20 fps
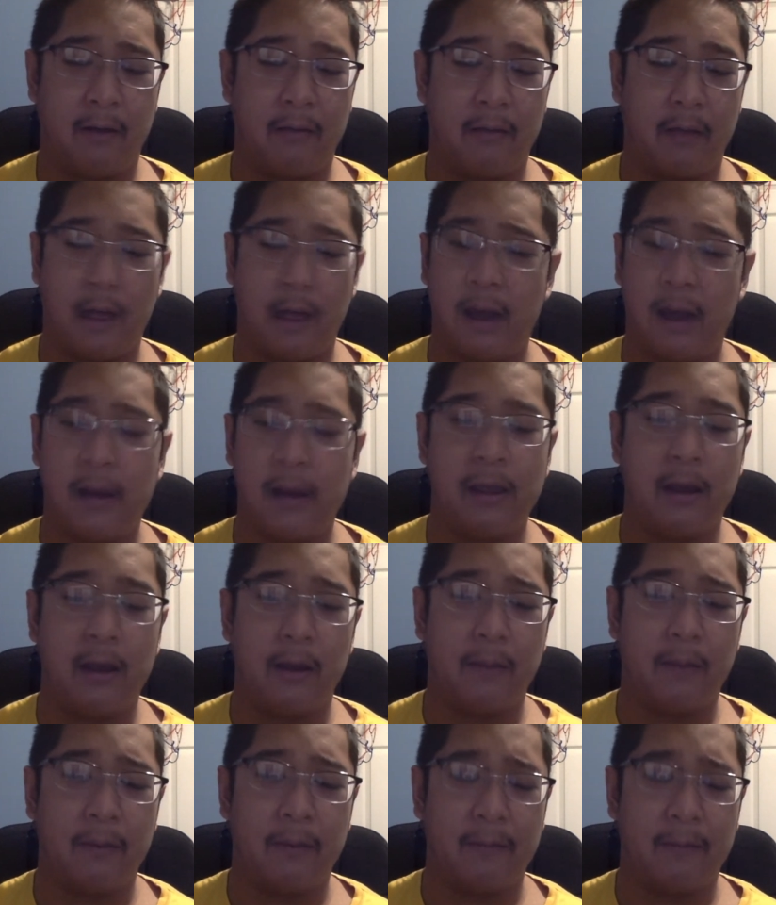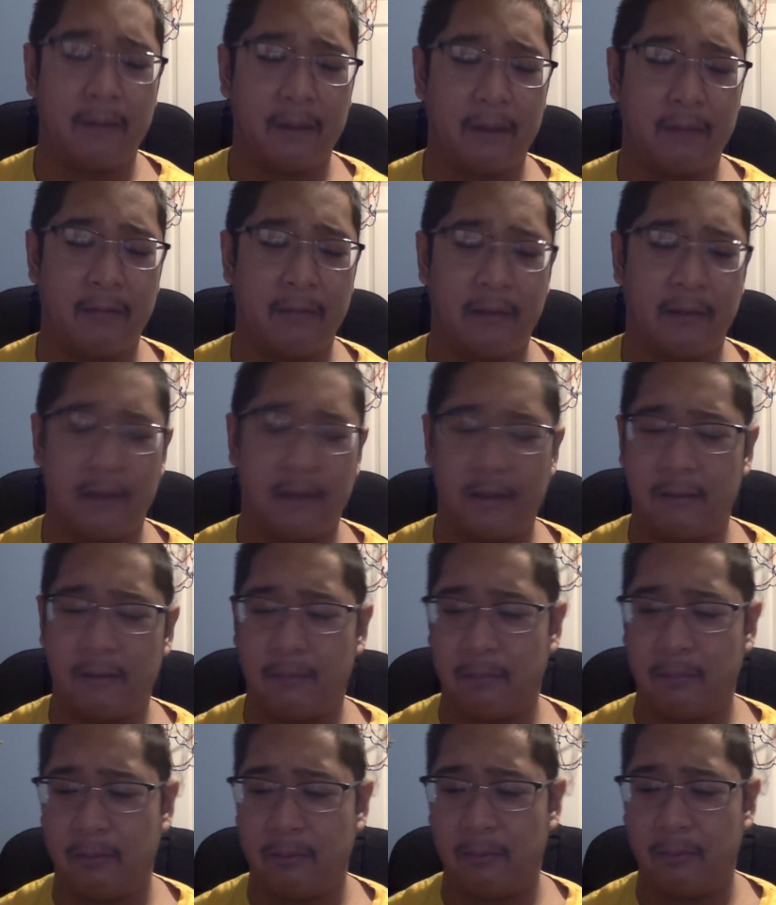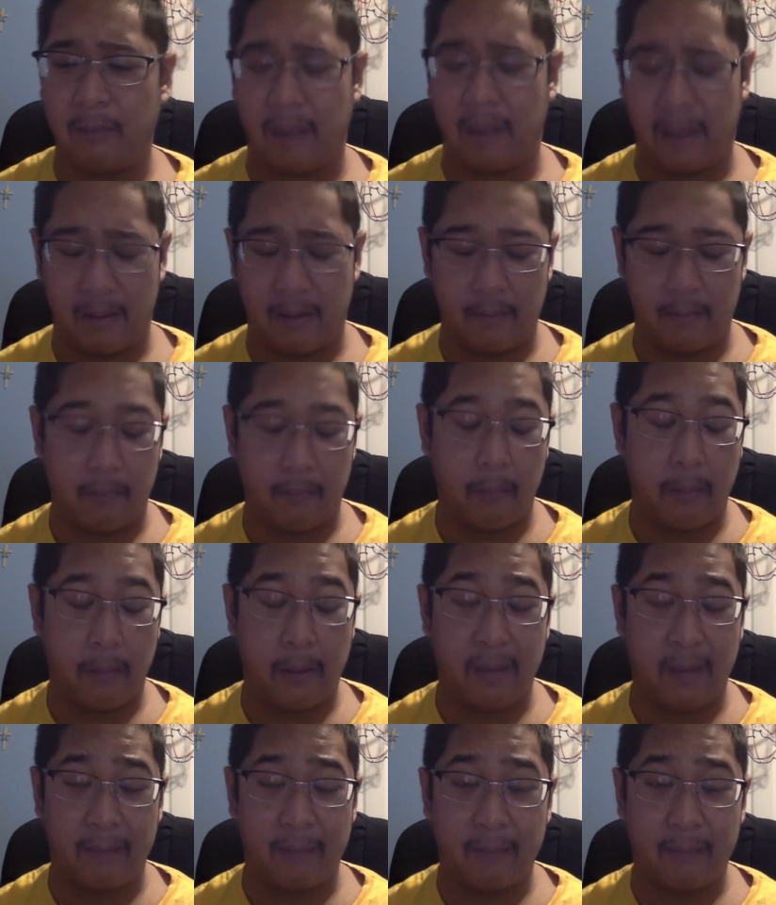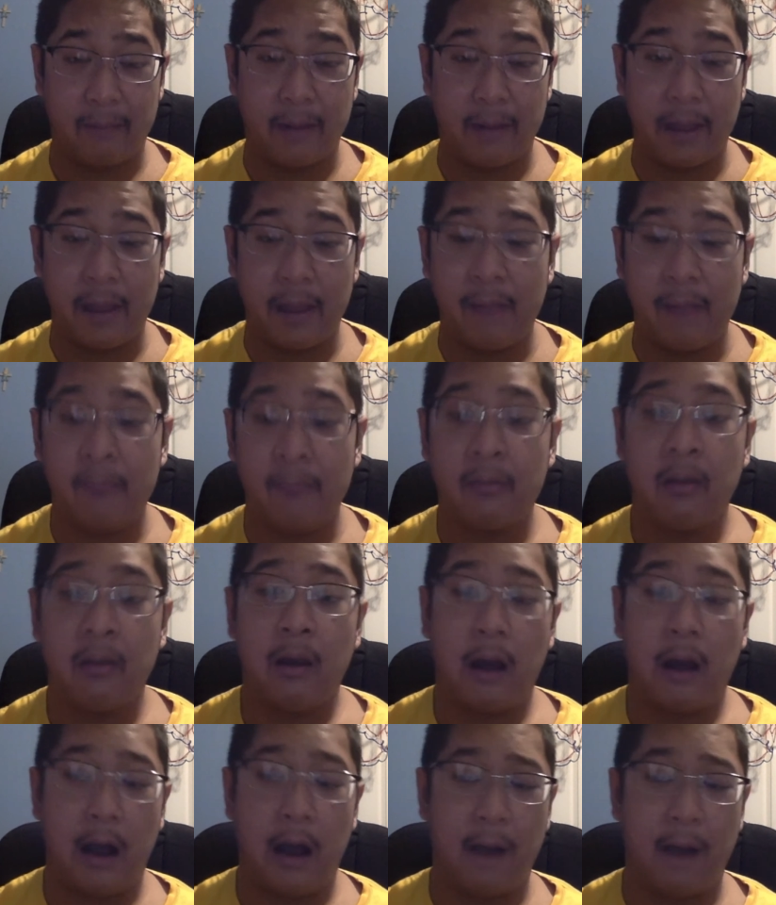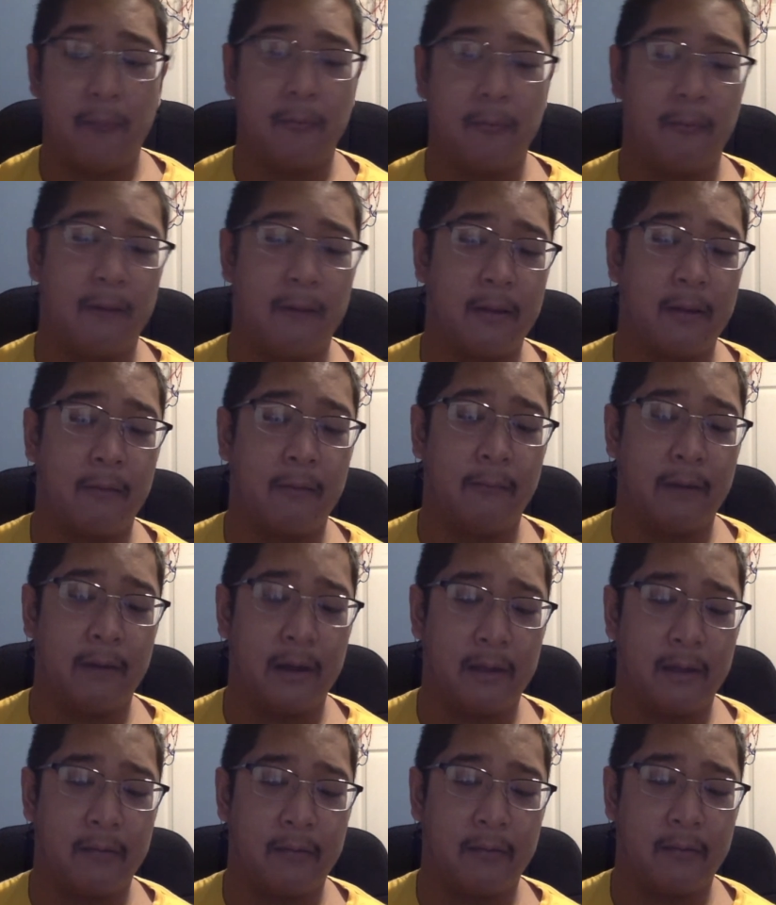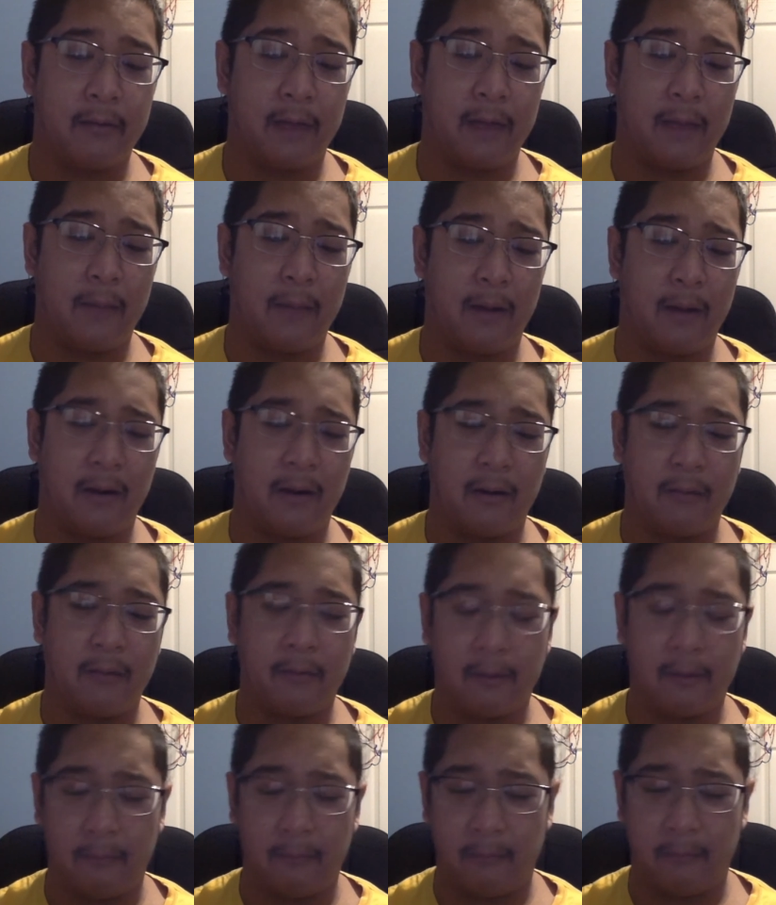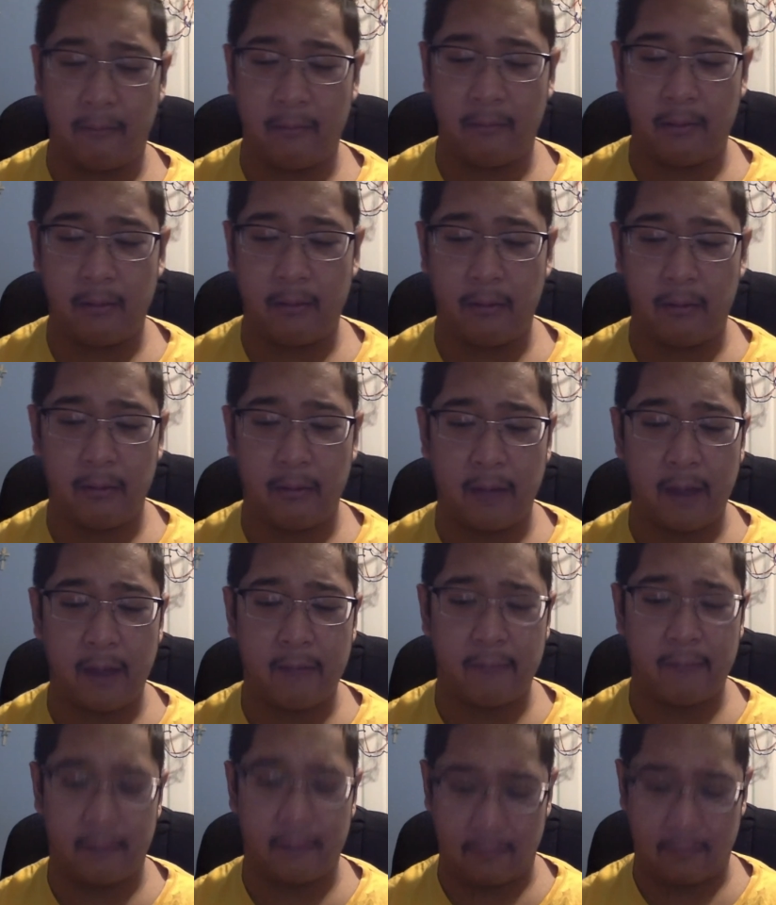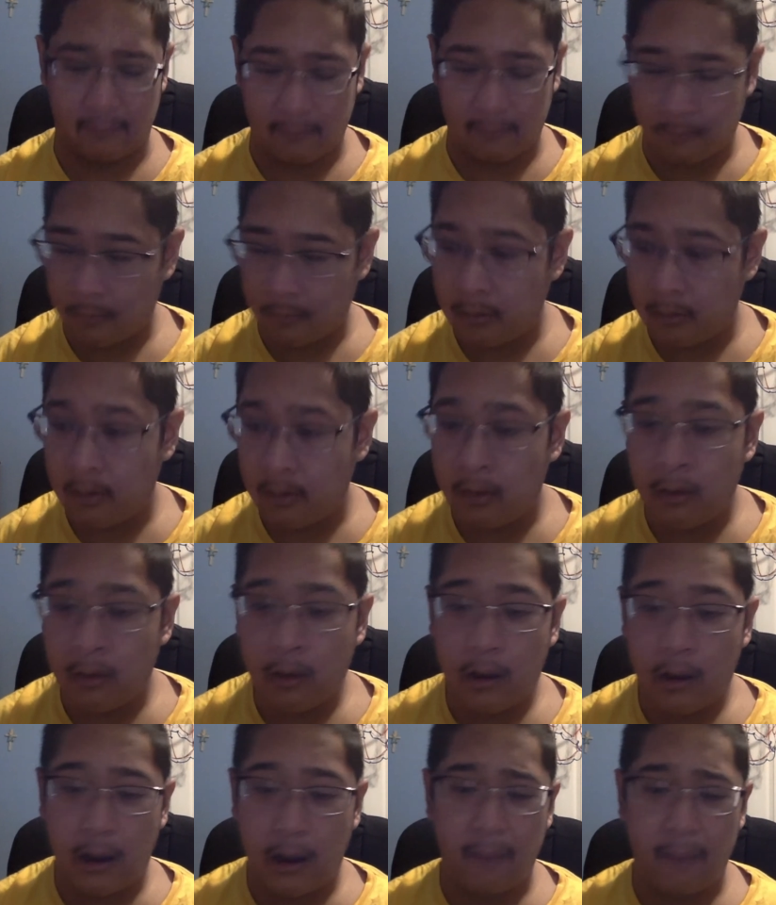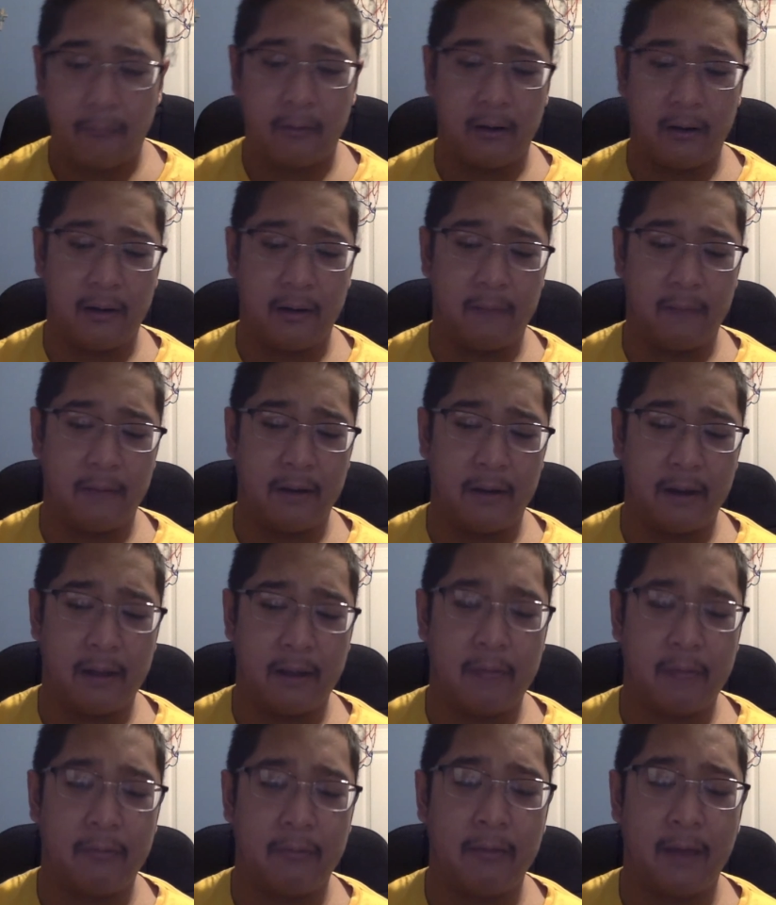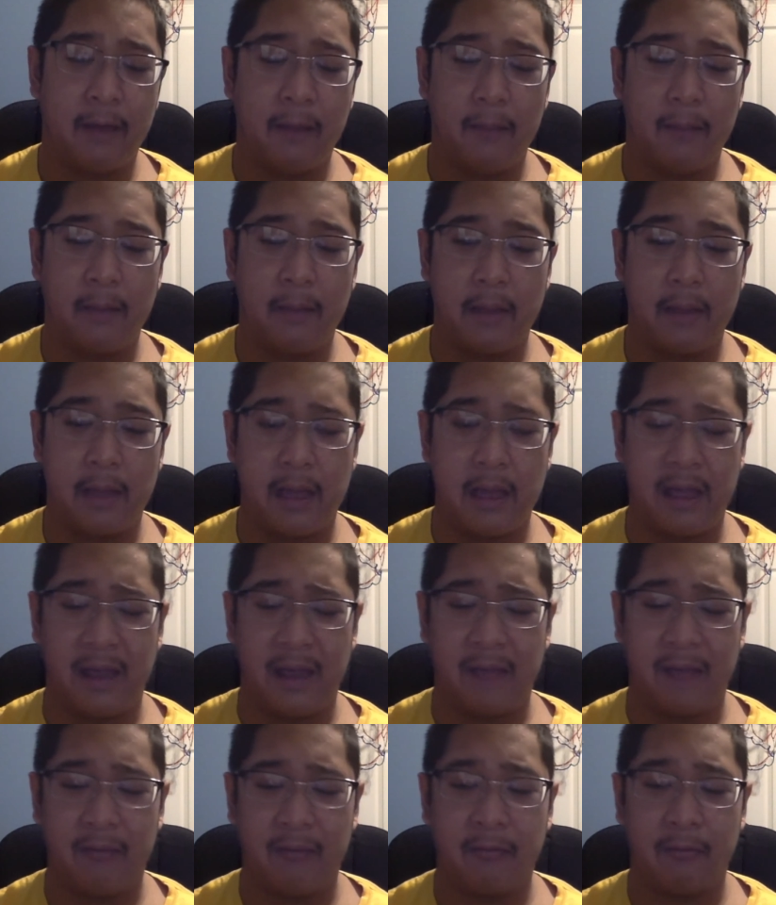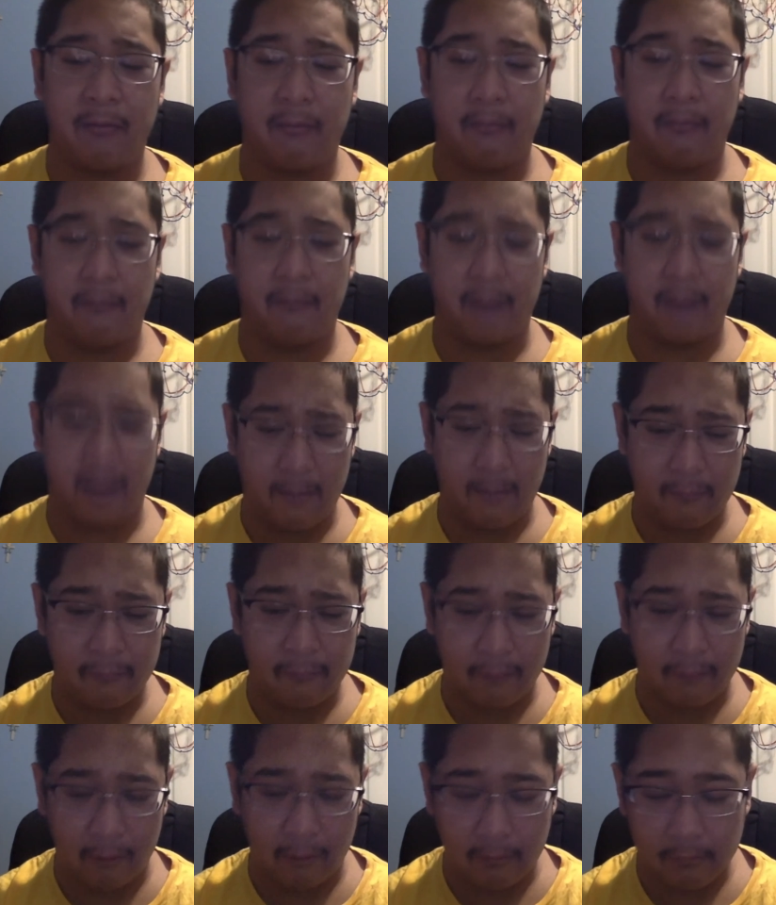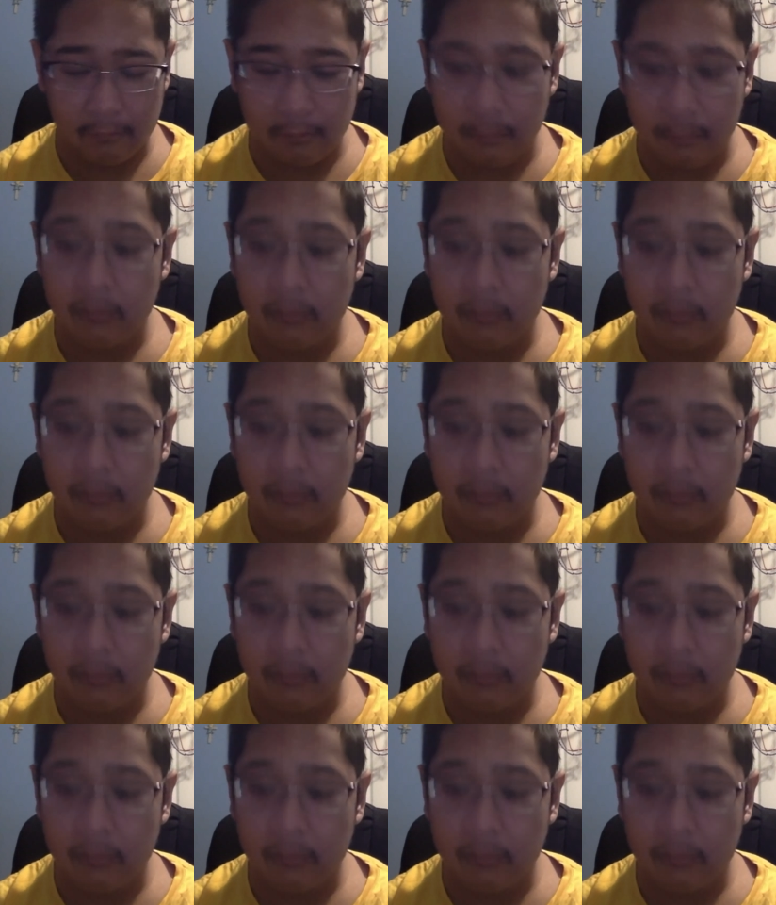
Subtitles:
any update videos that need to be in play, I'm going to release the game on several locations. I'm going to release them into Game Jolt.